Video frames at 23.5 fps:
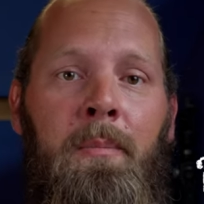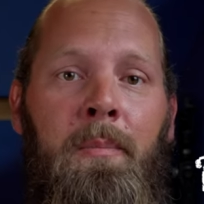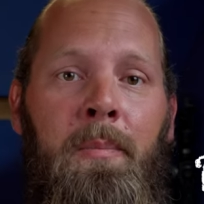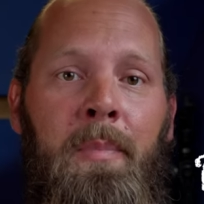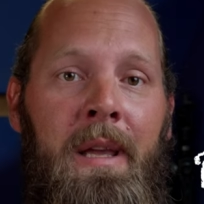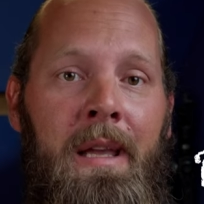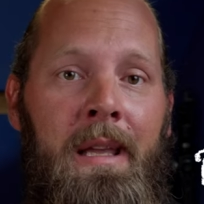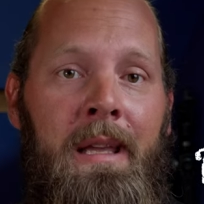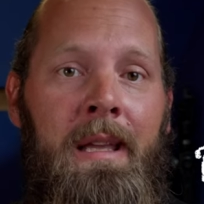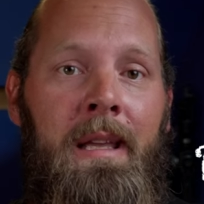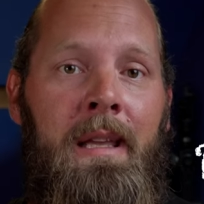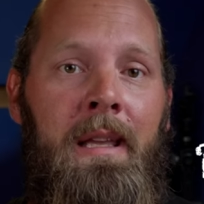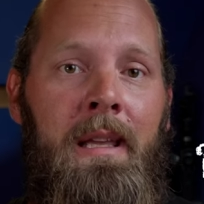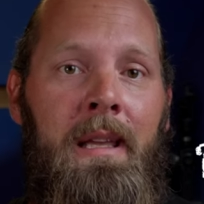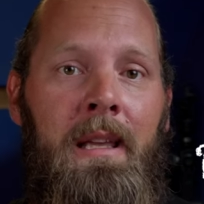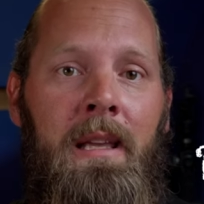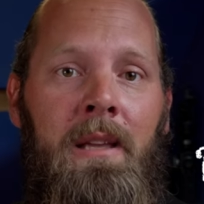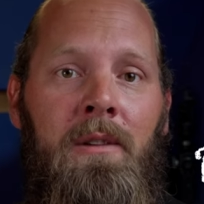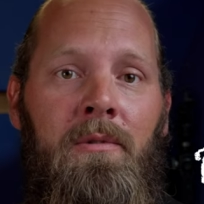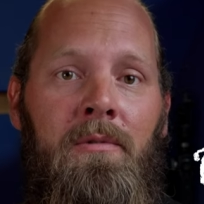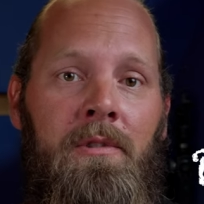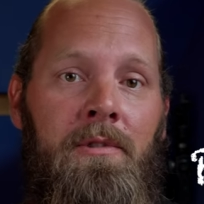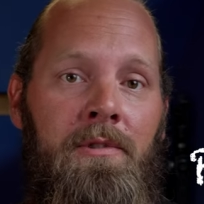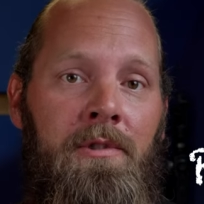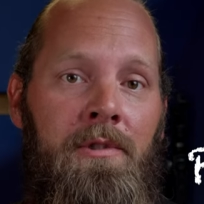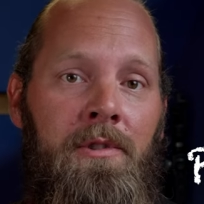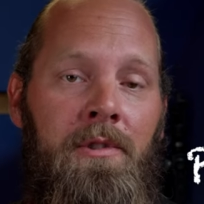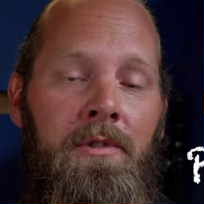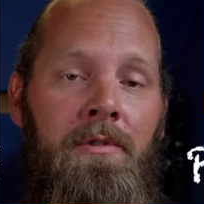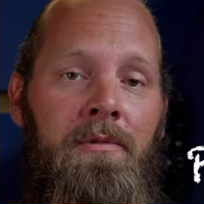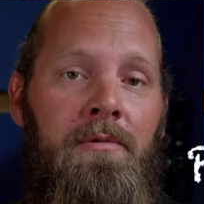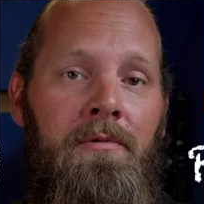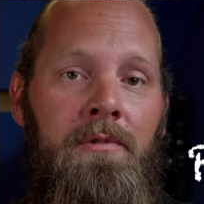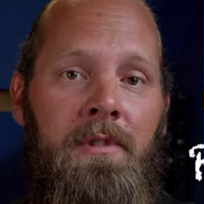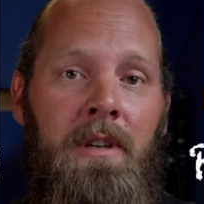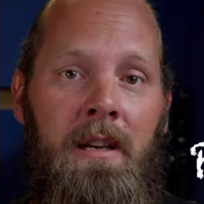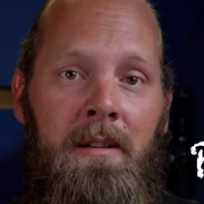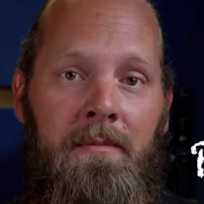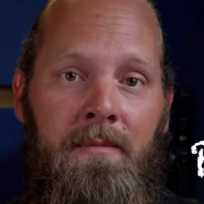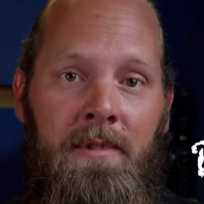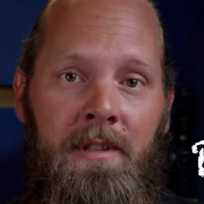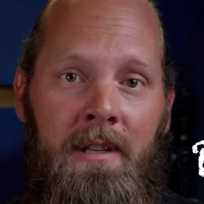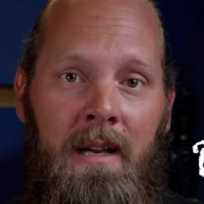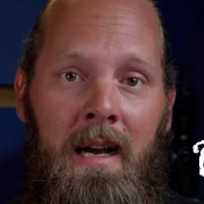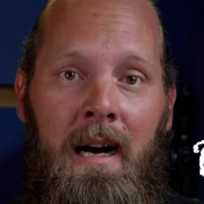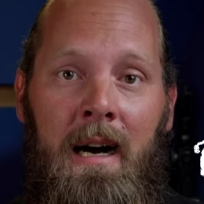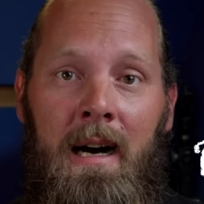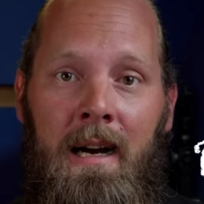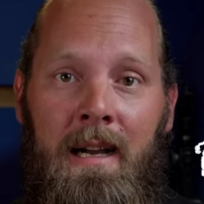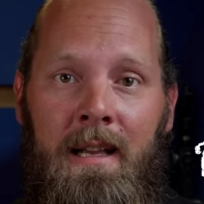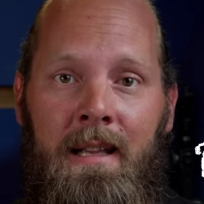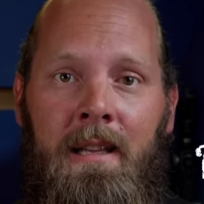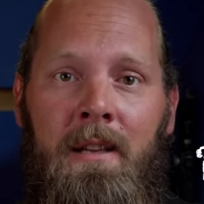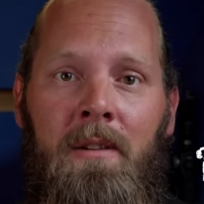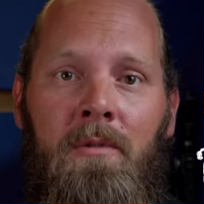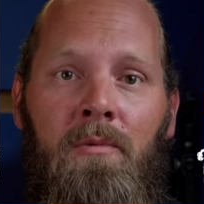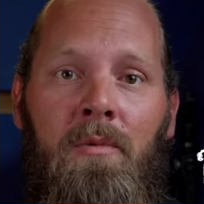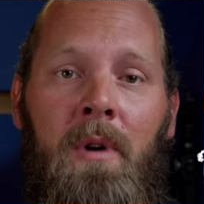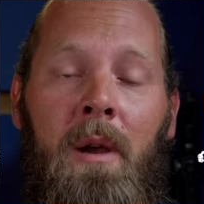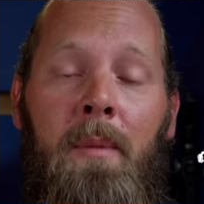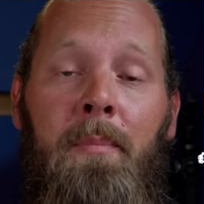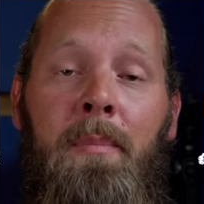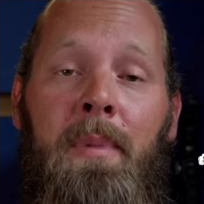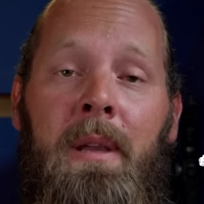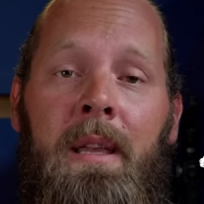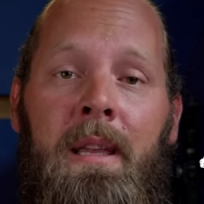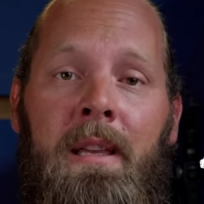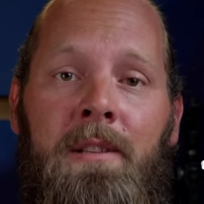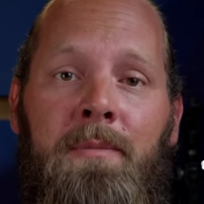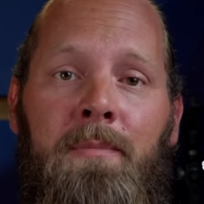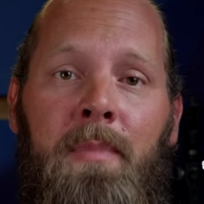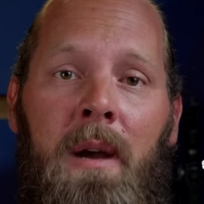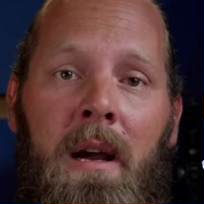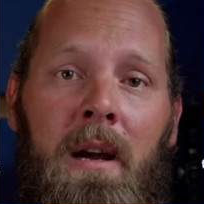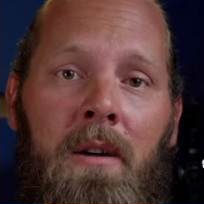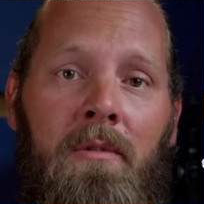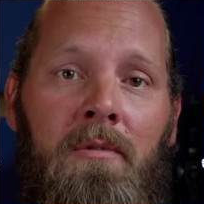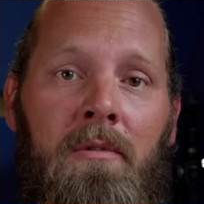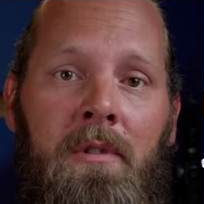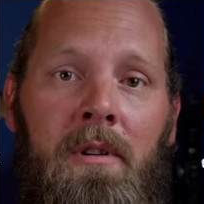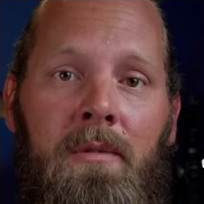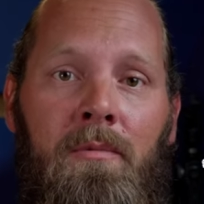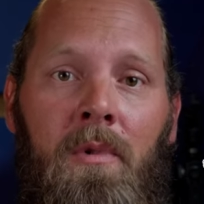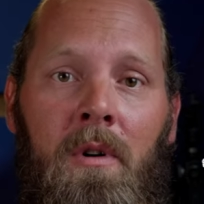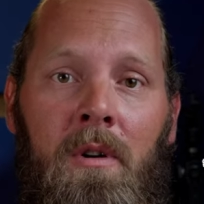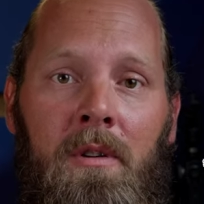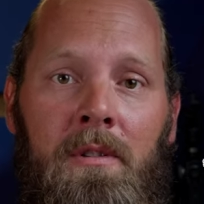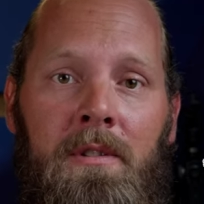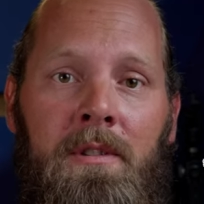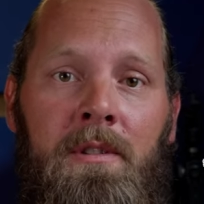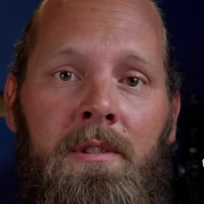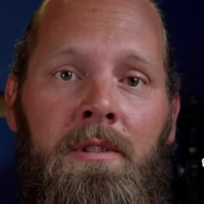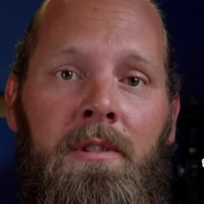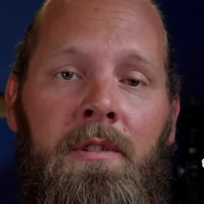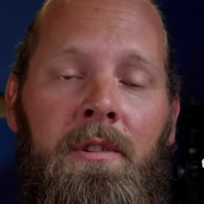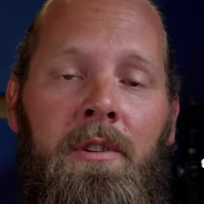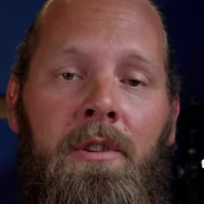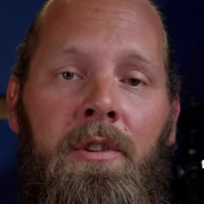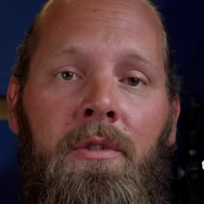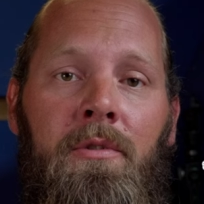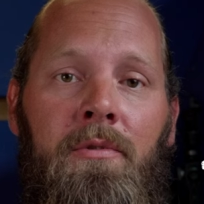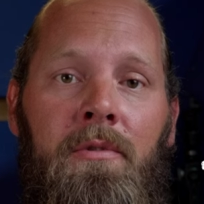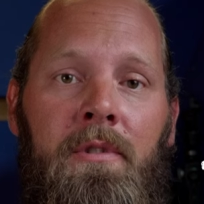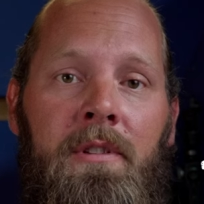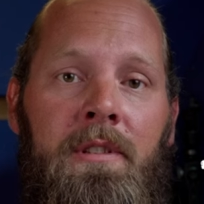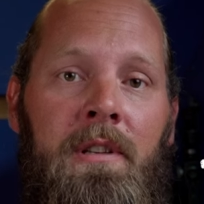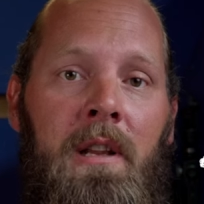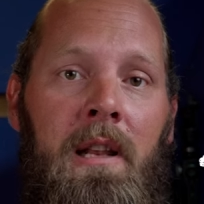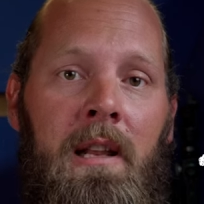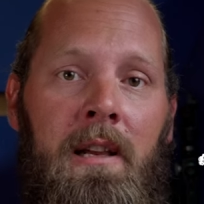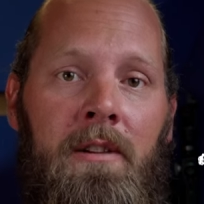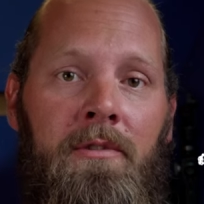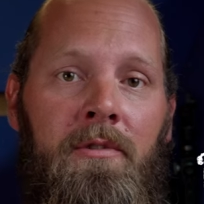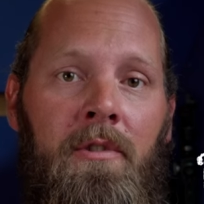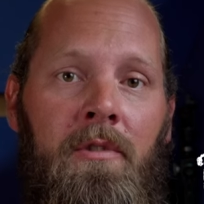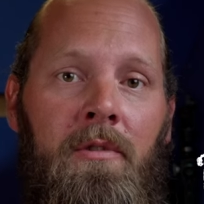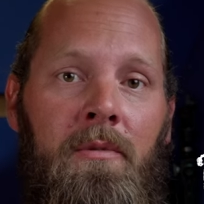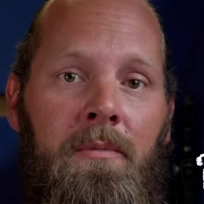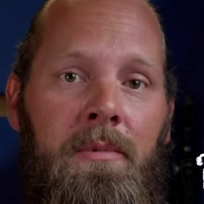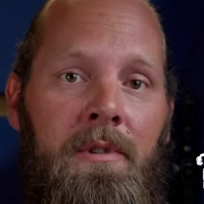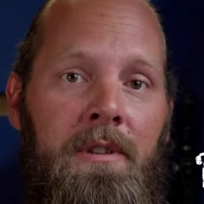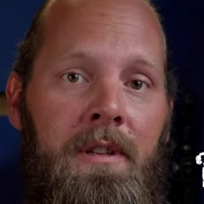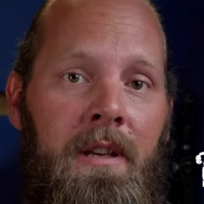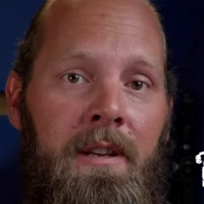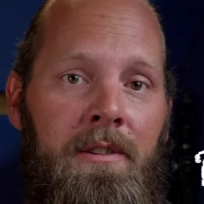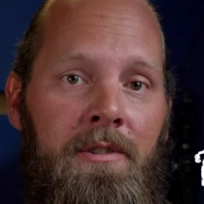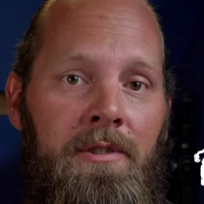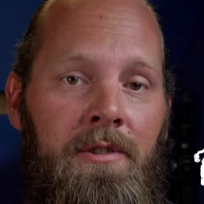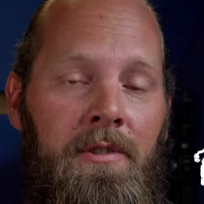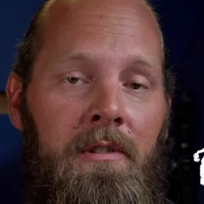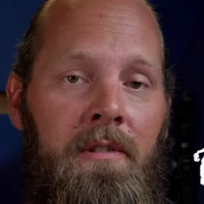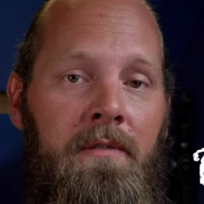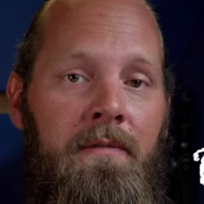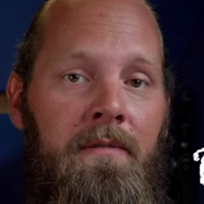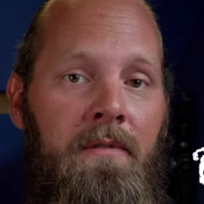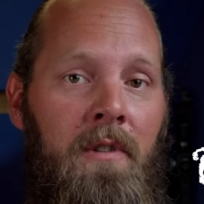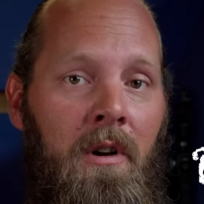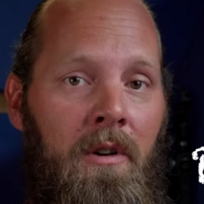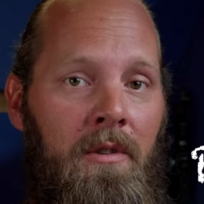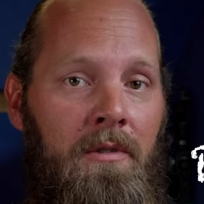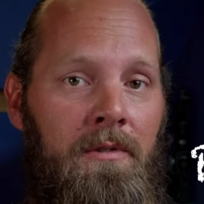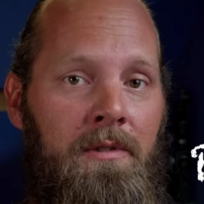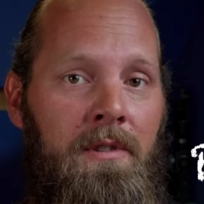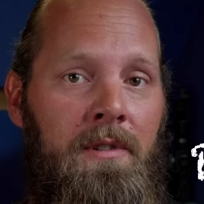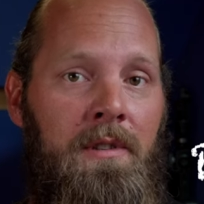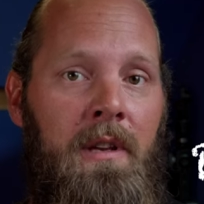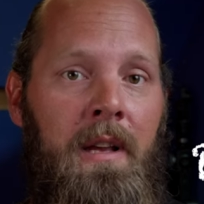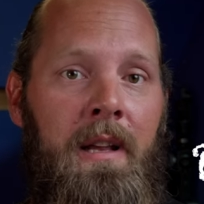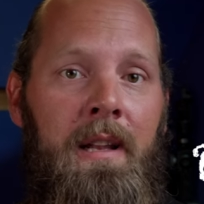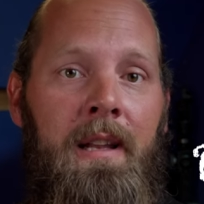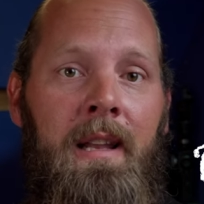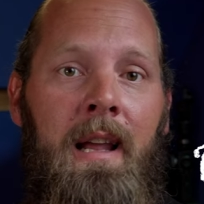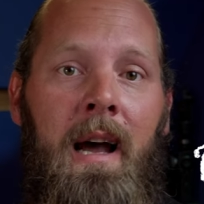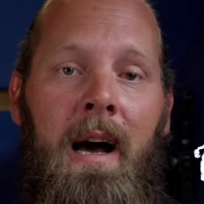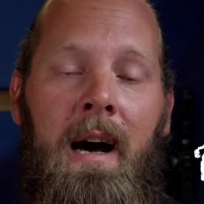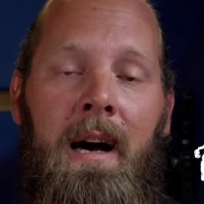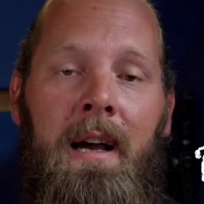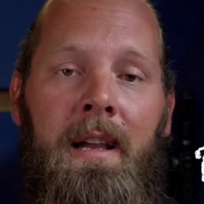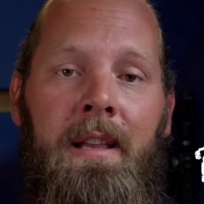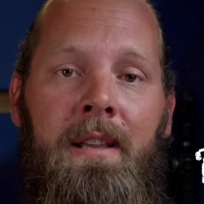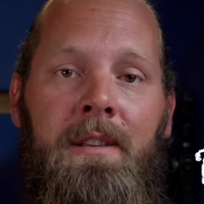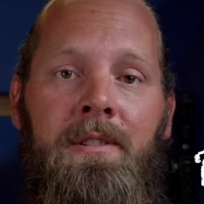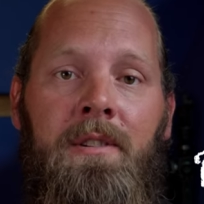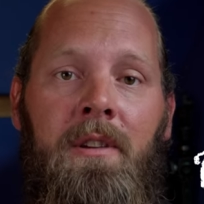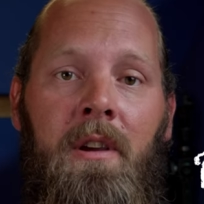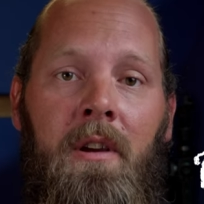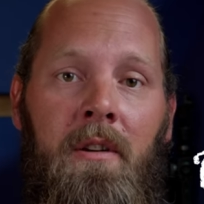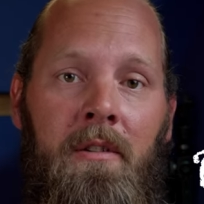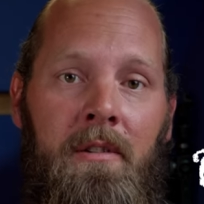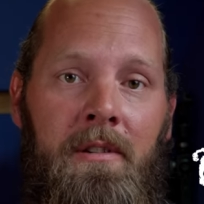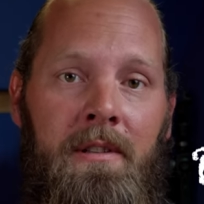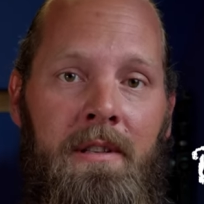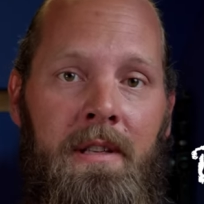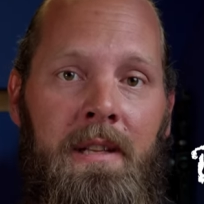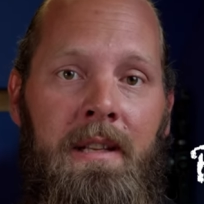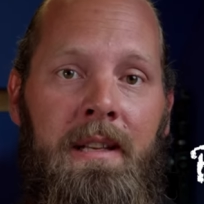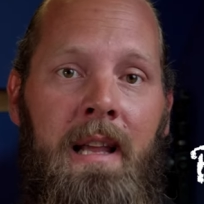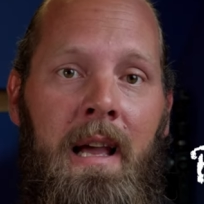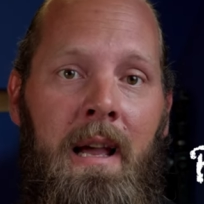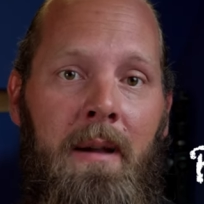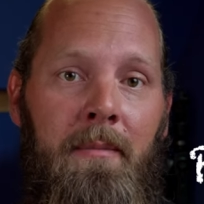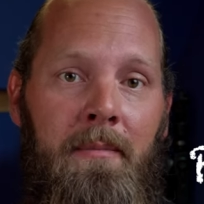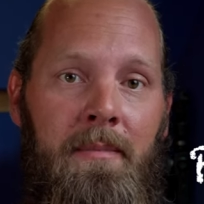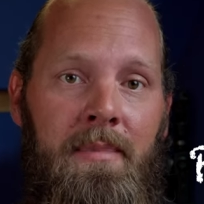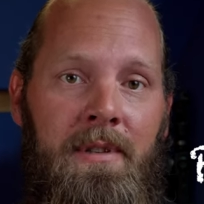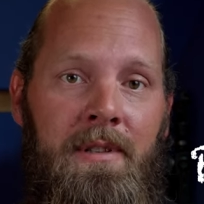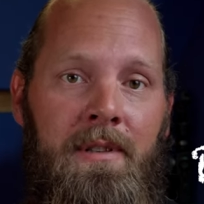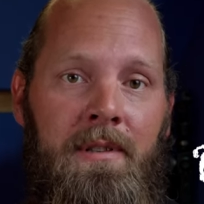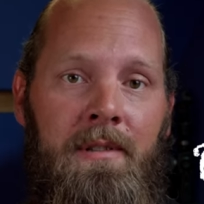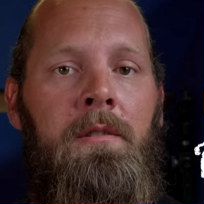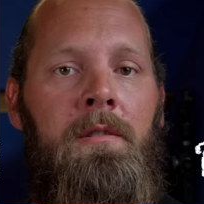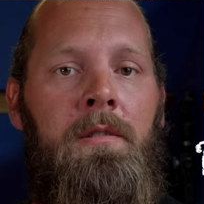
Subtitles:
P equals U times I, where P is power in watts, U is electrical potential in volts, and I is current in amps.